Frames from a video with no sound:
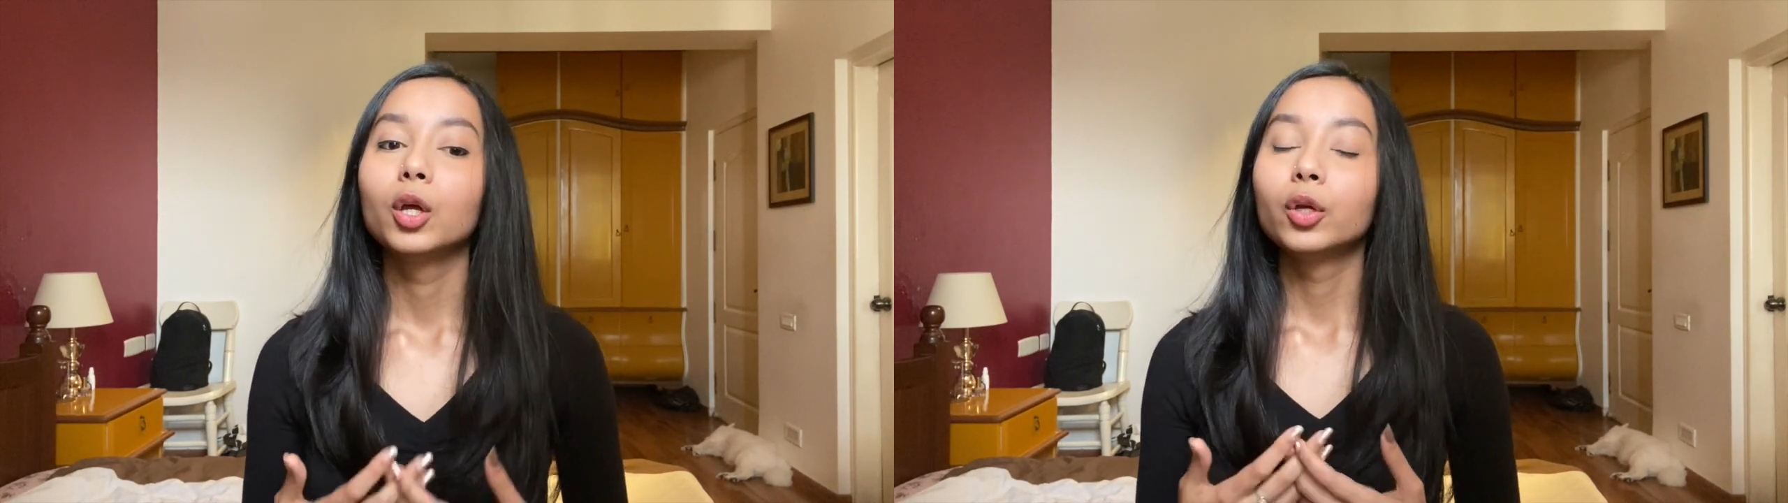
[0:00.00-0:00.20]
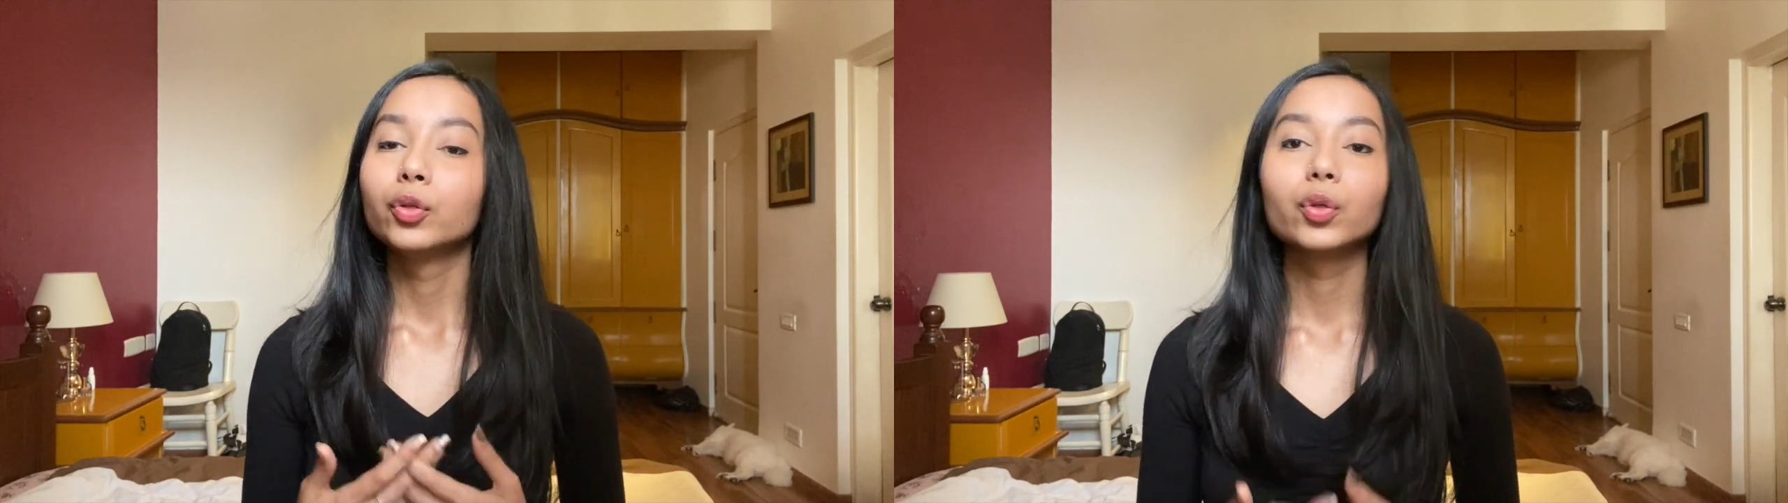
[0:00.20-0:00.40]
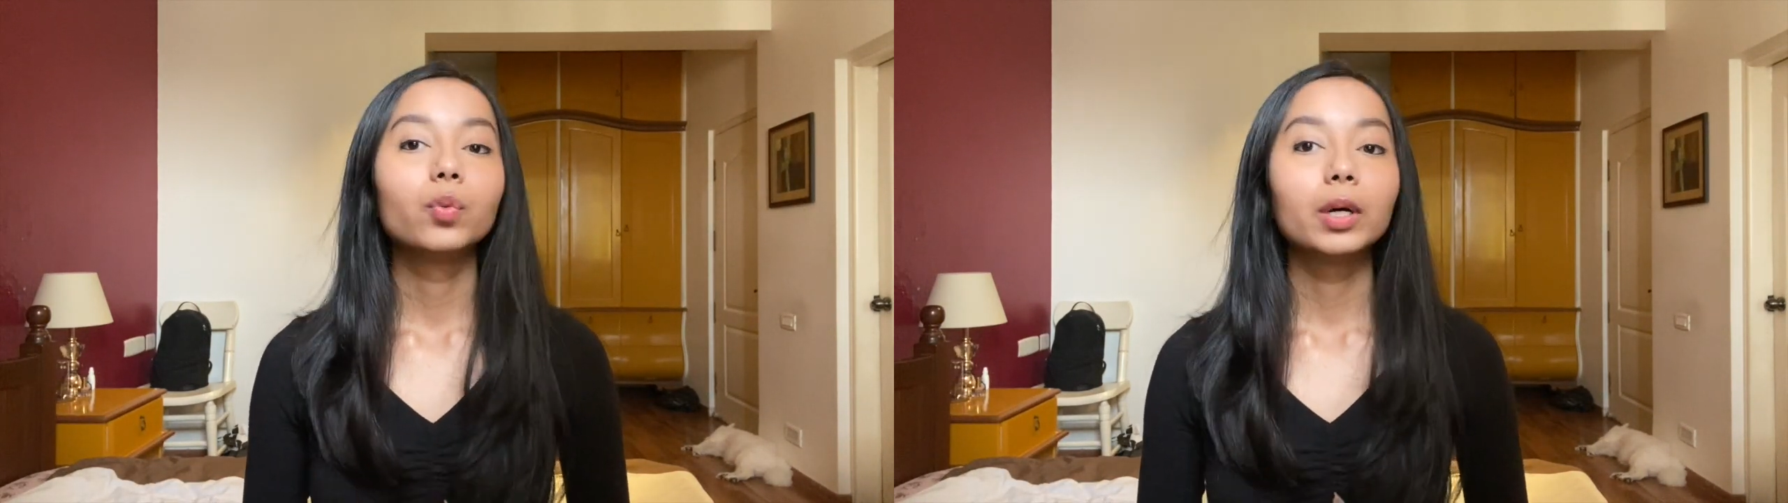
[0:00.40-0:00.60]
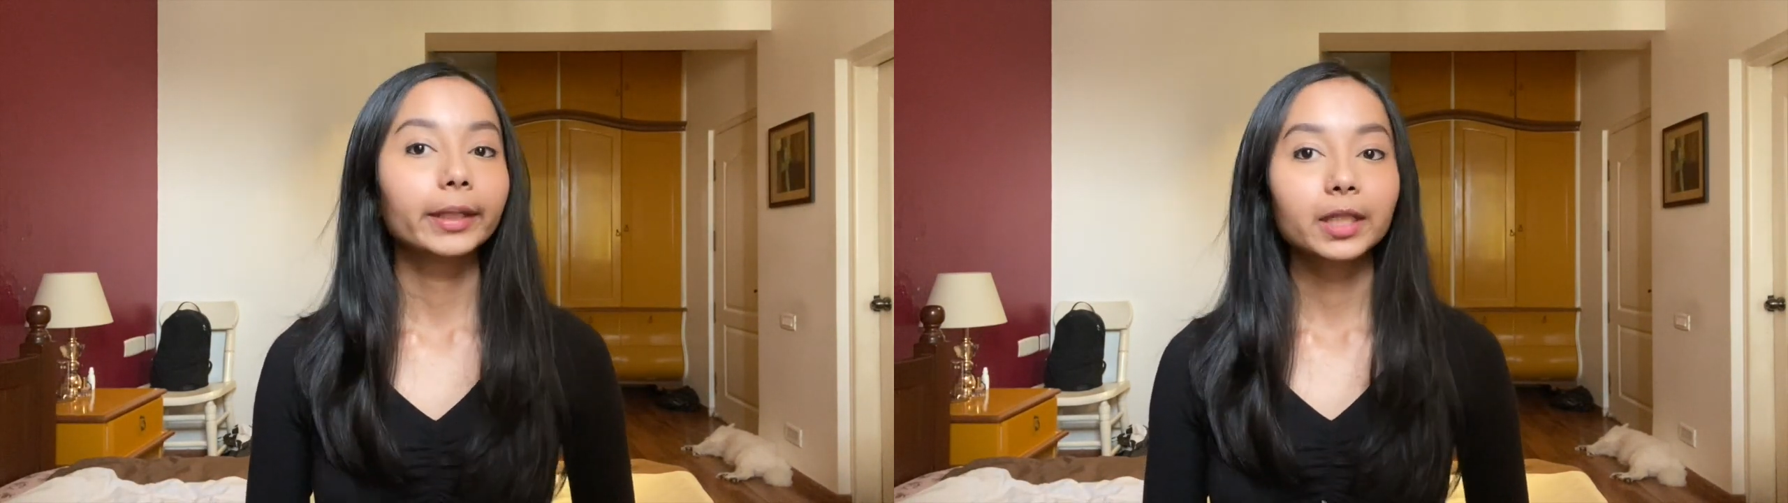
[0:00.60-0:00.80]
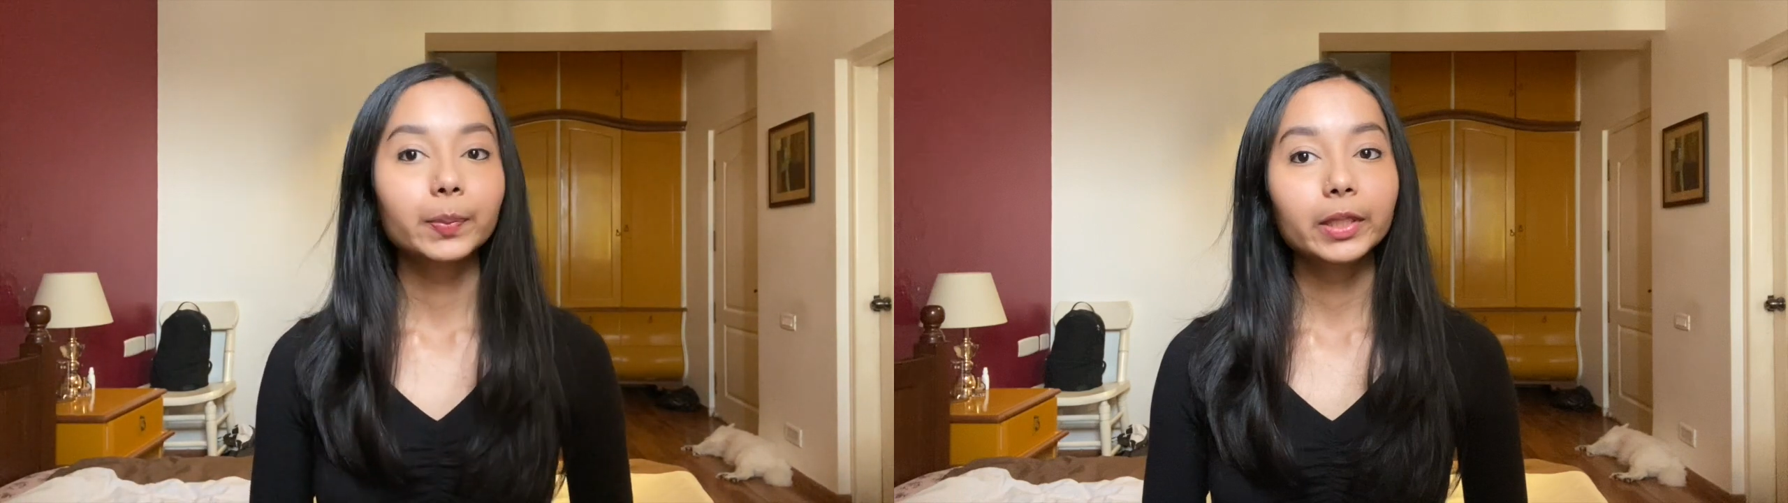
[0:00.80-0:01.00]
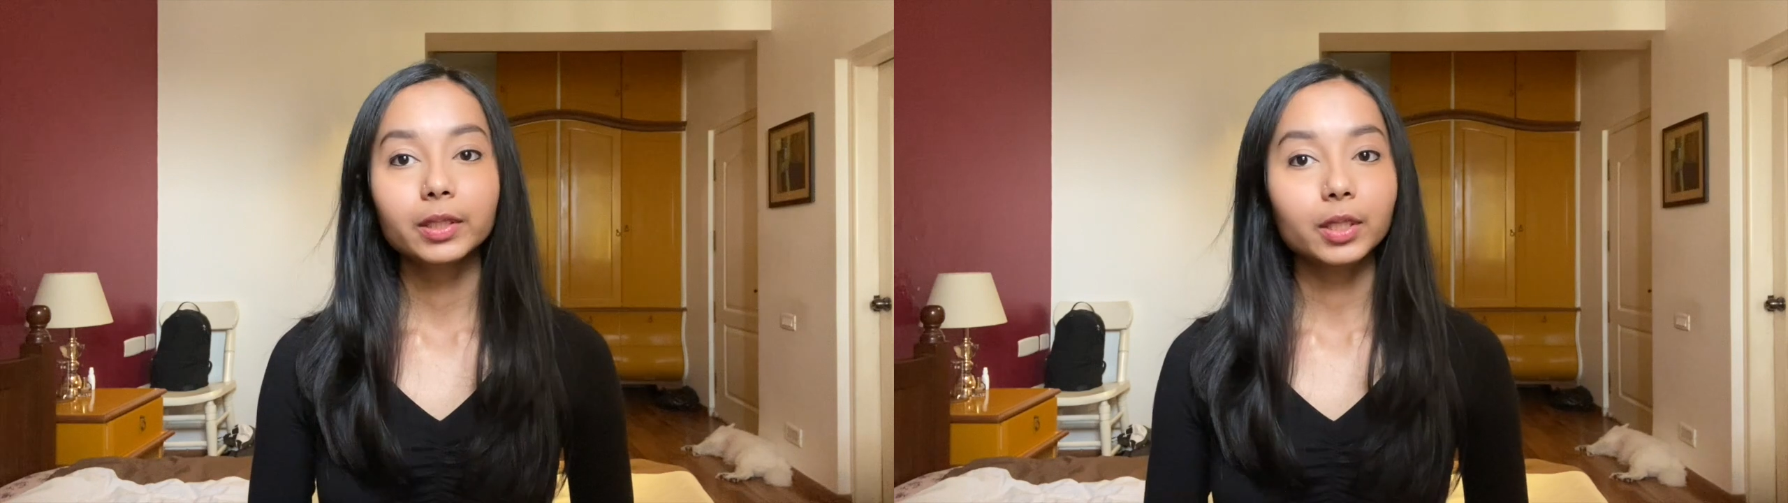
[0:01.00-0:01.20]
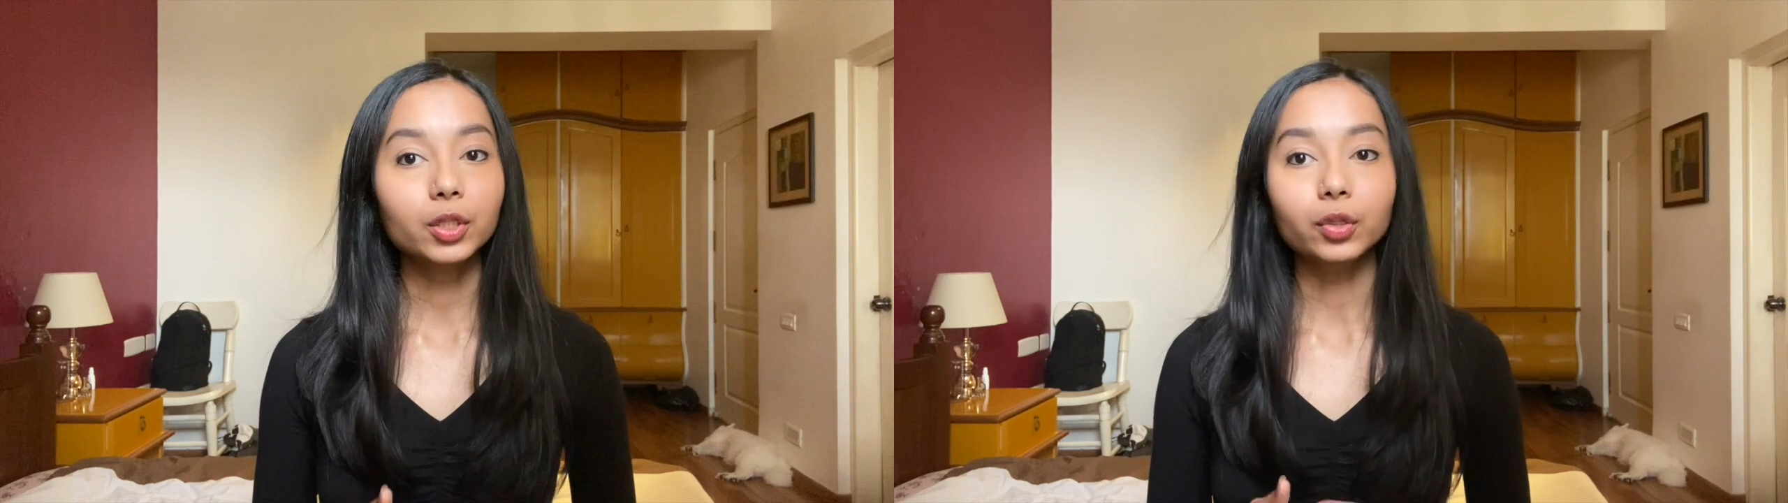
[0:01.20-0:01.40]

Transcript: So work experience is